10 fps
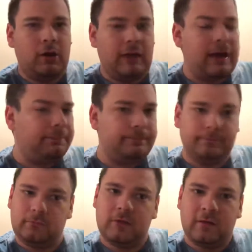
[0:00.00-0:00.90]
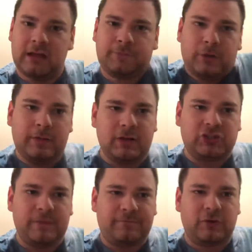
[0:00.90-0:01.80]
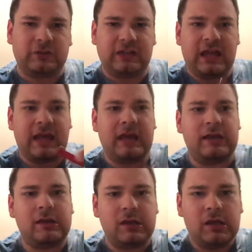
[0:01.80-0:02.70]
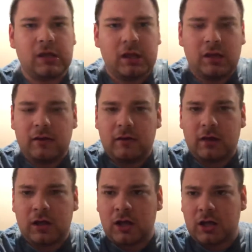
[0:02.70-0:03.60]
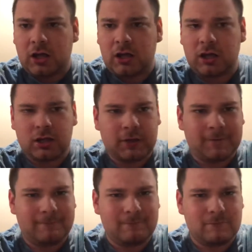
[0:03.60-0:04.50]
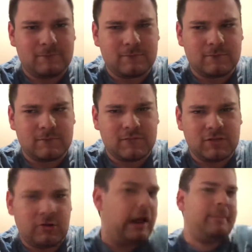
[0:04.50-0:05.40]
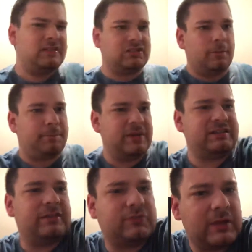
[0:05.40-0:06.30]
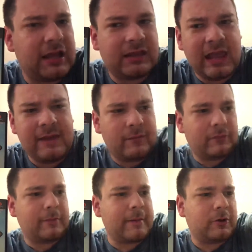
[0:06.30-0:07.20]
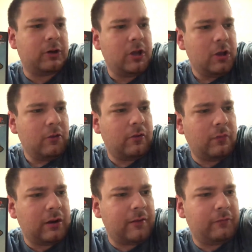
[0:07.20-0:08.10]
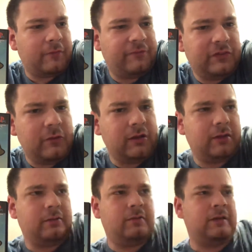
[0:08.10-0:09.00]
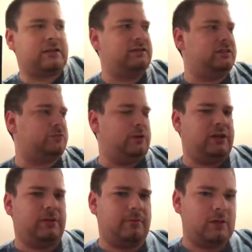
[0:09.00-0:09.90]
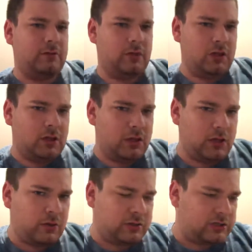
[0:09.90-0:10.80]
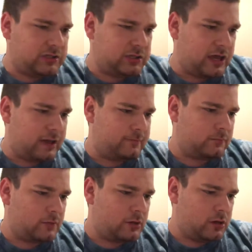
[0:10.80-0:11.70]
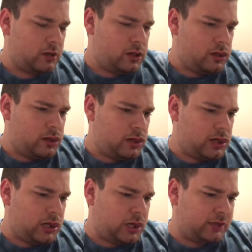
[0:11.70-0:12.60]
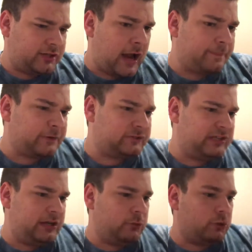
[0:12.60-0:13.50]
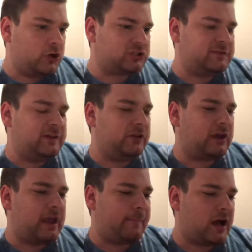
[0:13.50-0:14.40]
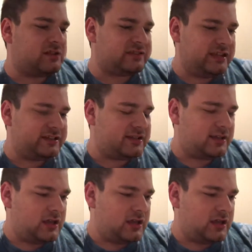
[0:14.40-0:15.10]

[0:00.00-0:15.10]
Well, that's pretty much it for today. I've been so busy this week, I can't even remember what I'm reviewing this week. Okay. Top 13 worst video game bosses.